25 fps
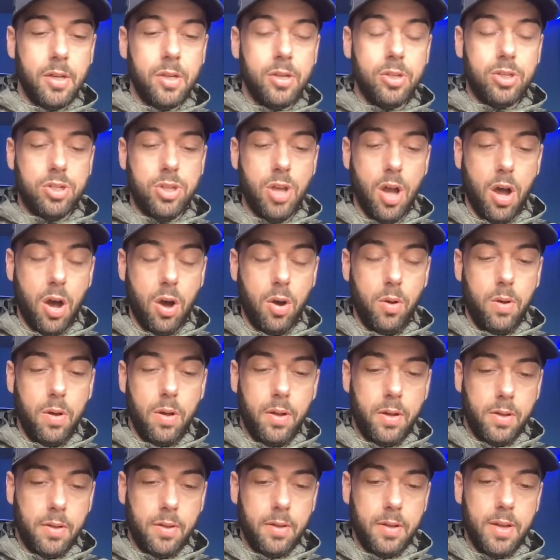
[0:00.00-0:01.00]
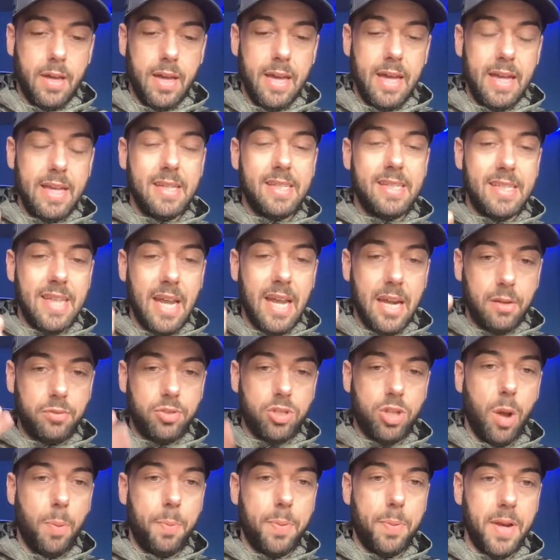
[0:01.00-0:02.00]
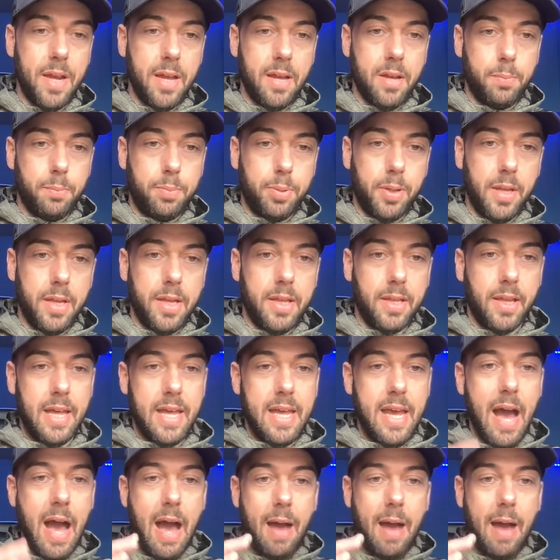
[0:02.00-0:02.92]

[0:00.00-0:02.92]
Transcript: So instead of stopping it completely,